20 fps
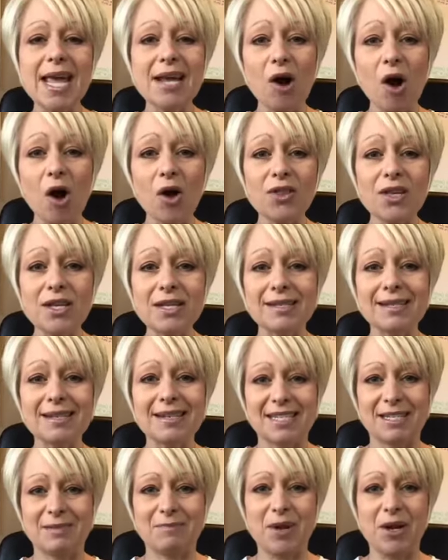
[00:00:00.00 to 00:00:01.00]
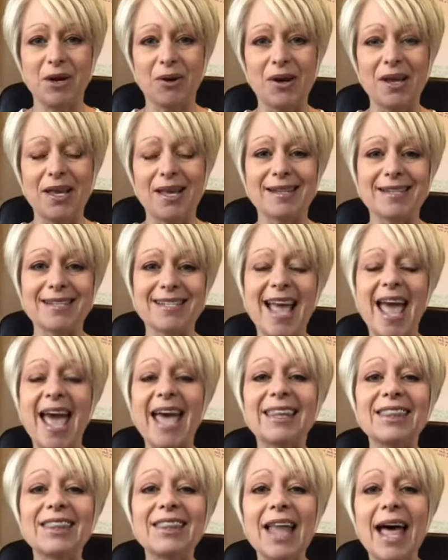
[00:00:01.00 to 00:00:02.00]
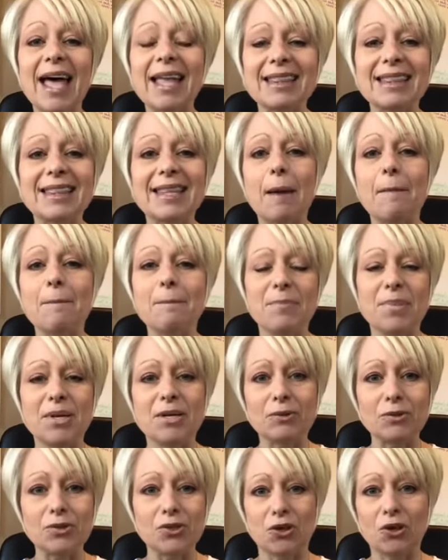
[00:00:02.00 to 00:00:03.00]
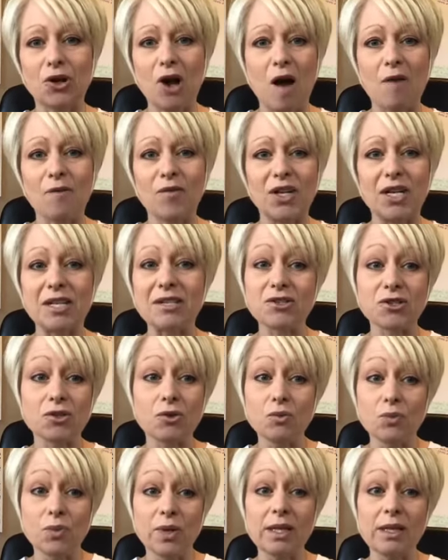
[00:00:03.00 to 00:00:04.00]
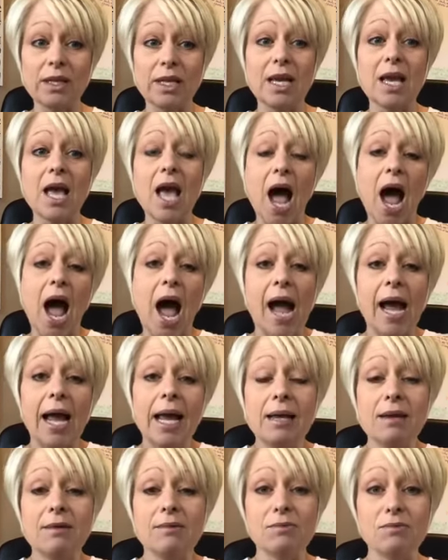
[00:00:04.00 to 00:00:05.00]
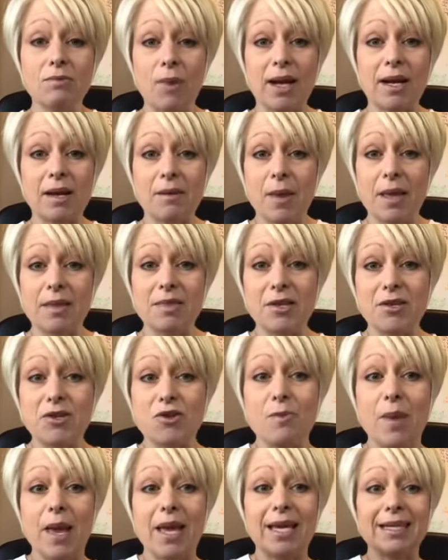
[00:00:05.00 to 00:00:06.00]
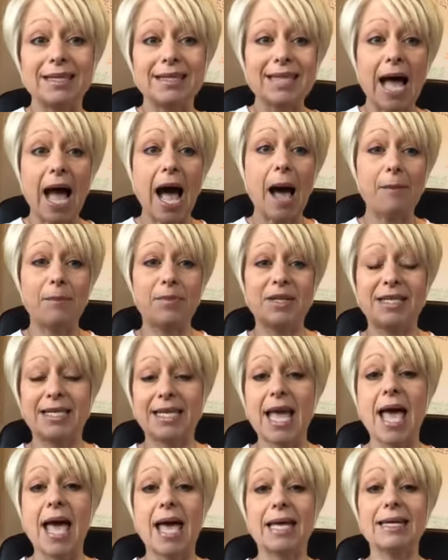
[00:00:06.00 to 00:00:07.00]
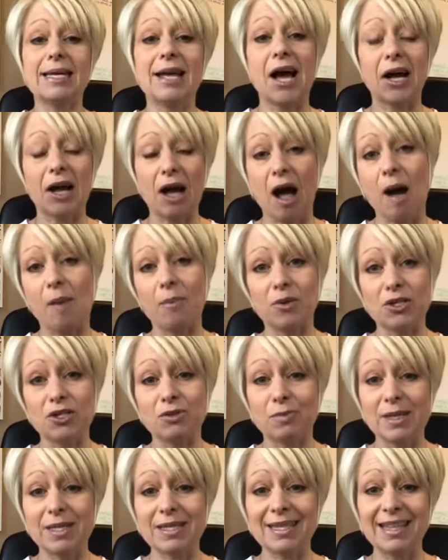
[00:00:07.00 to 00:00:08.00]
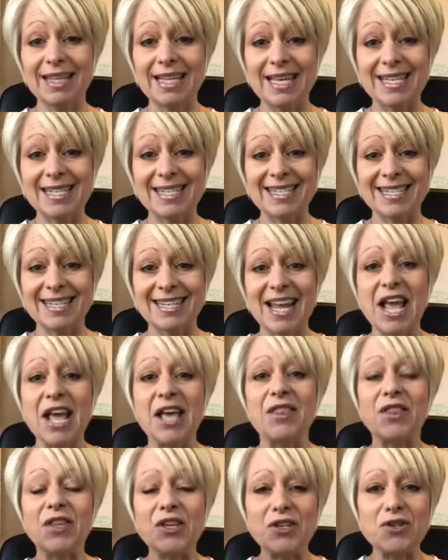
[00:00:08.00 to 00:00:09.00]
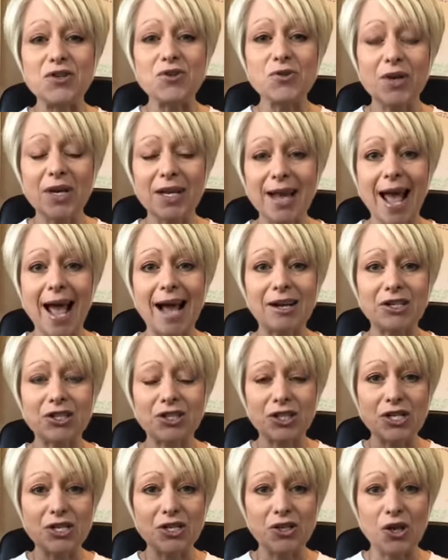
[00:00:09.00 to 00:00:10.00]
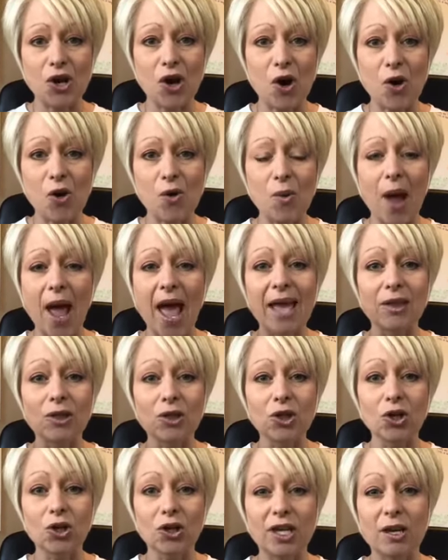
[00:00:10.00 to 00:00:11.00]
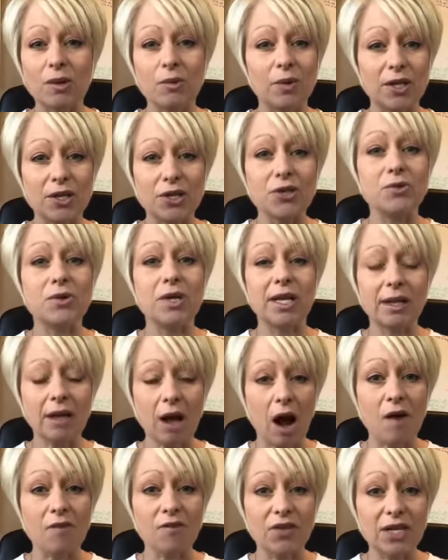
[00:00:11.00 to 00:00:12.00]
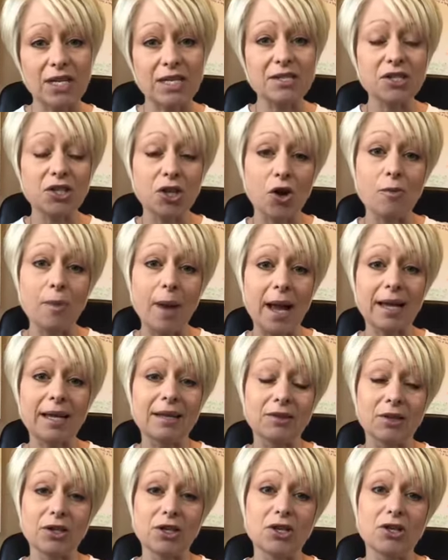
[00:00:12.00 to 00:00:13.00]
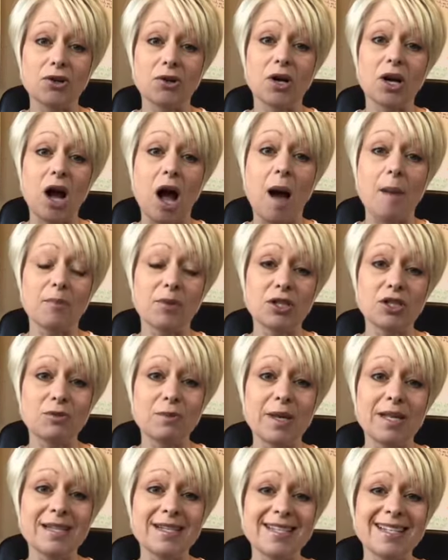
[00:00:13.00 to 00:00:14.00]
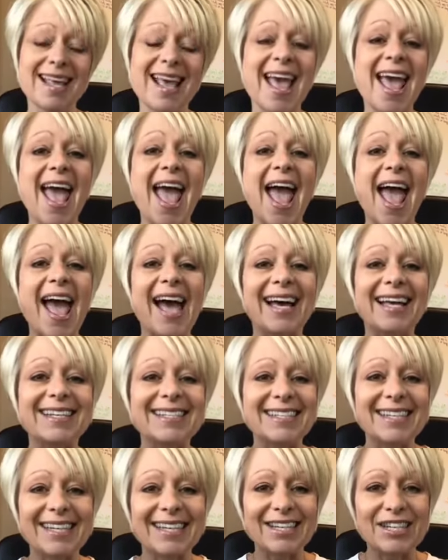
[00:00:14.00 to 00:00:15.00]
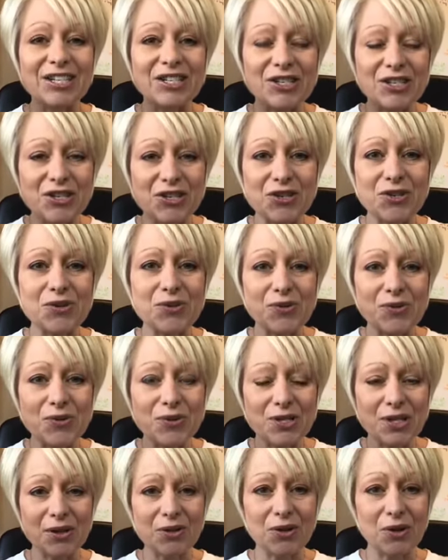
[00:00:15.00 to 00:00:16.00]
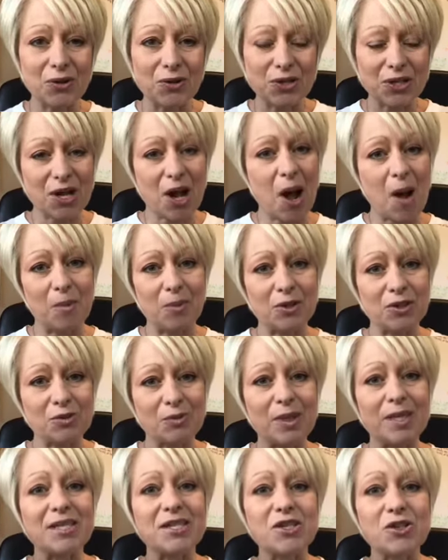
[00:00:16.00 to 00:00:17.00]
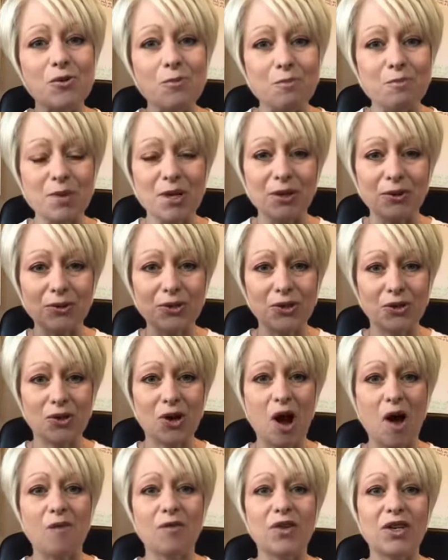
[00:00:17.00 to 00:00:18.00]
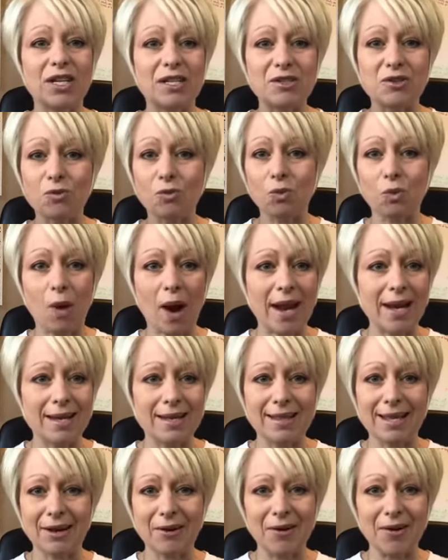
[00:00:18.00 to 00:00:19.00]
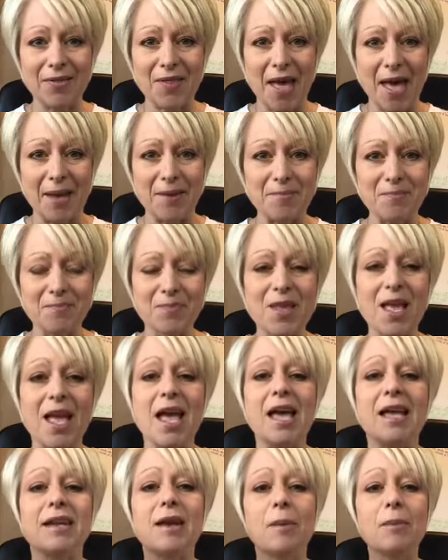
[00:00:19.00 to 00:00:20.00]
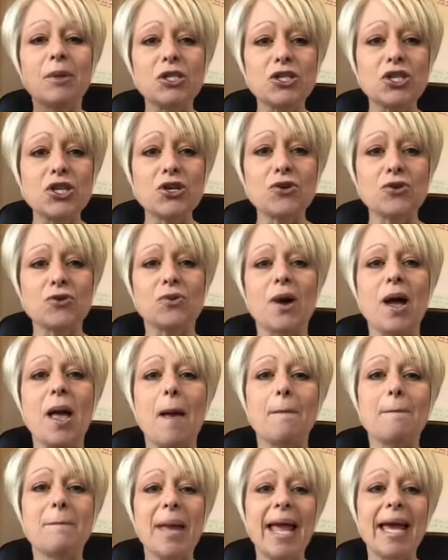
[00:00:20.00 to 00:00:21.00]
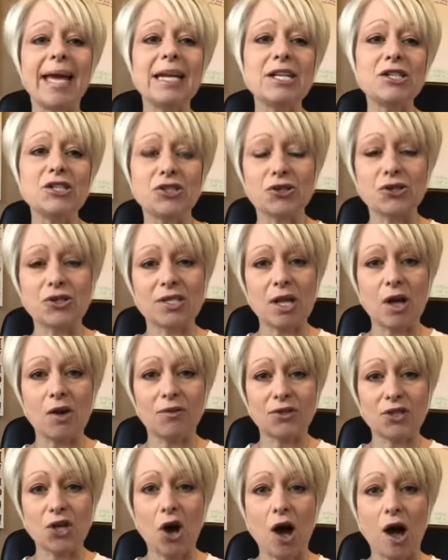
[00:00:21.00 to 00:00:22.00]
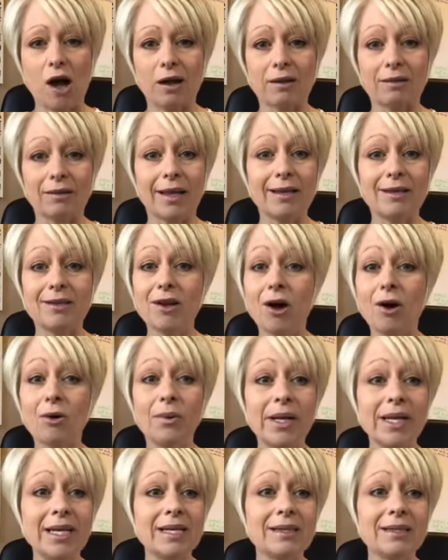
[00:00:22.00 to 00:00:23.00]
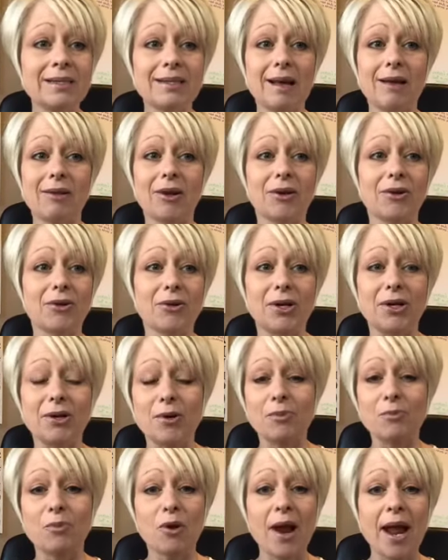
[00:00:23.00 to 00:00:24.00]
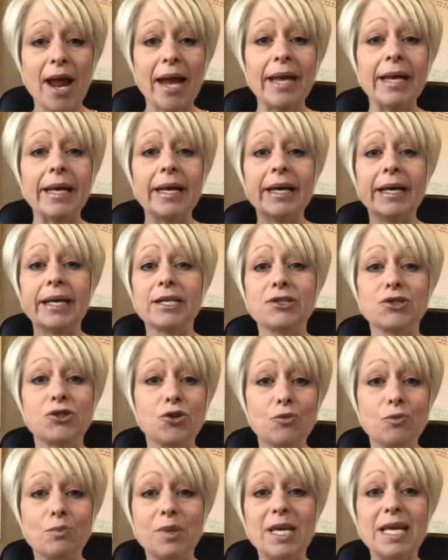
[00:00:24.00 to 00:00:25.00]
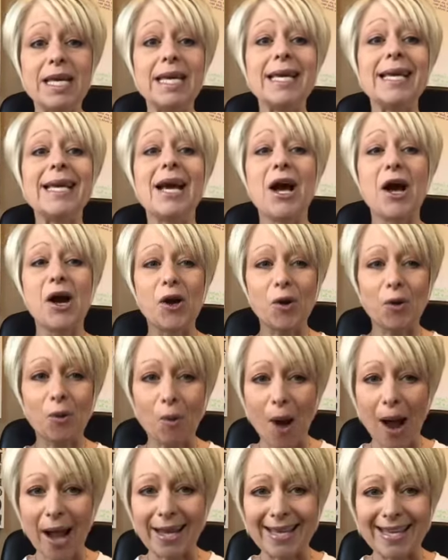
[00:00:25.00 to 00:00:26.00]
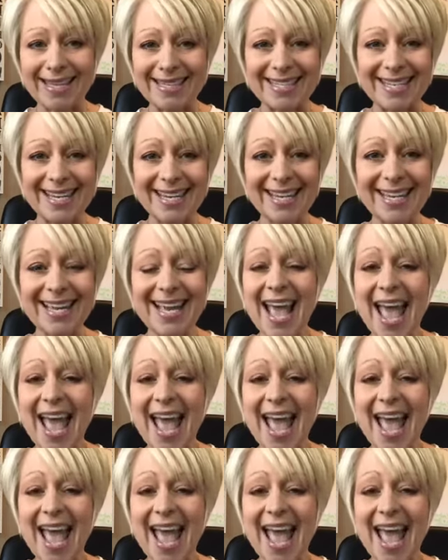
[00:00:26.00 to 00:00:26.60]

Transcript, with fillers: take all these experience and let them build your confidence so really i recommend that you make a top 10 accomplishment list that you can actually go and look at when you need confidence go back and look at your accomplishments and Use those accomplishments to build your confidence right there and then. Number two, manage your self talk. Like, y'all, we need to tell our critic brain to be quiet.